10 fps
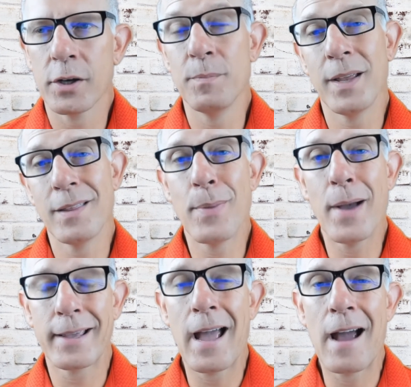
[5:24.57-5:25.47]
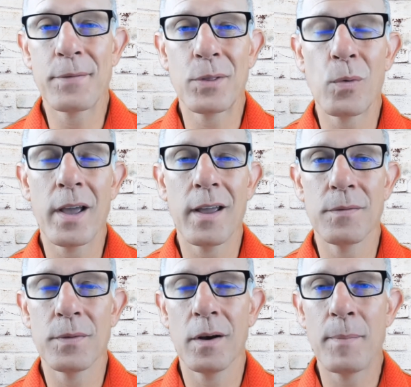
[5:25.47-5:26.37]
be the back half of the
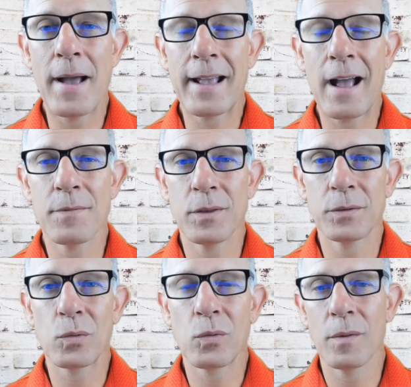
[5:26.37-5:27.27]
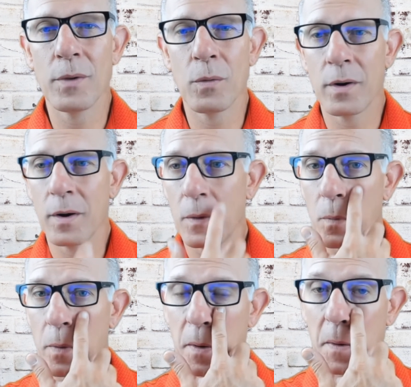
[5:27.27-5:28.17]
wave, back half of the storm that
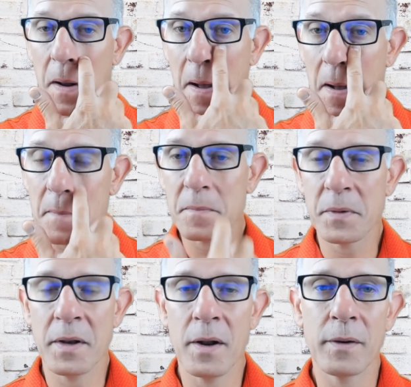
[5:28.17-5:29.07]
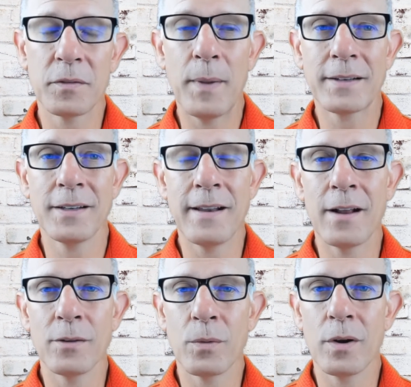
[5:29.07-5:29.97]
we're expecting
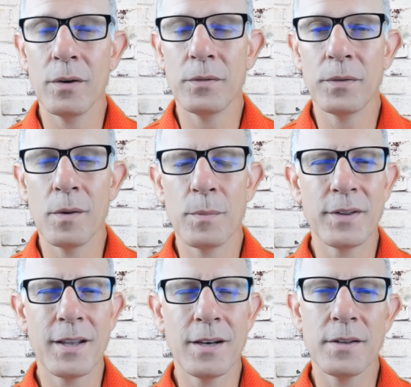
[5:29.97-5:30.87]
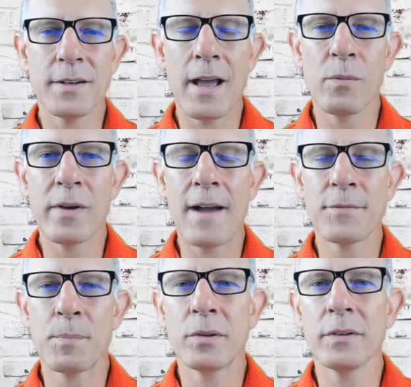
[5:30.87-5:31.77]
down the road. So, but at the end of the day, we have
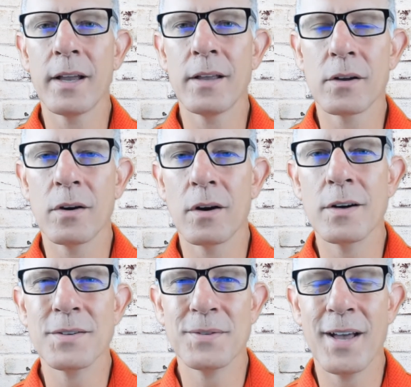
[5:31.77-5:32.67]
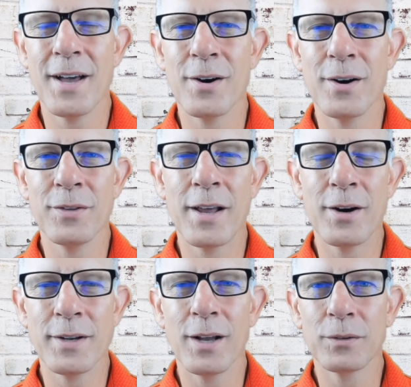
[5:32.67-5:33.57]
to play the cards that
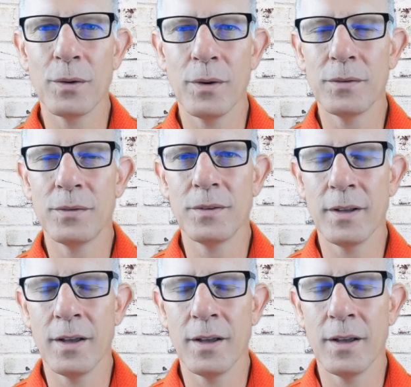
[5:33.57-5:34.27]
are dealt to us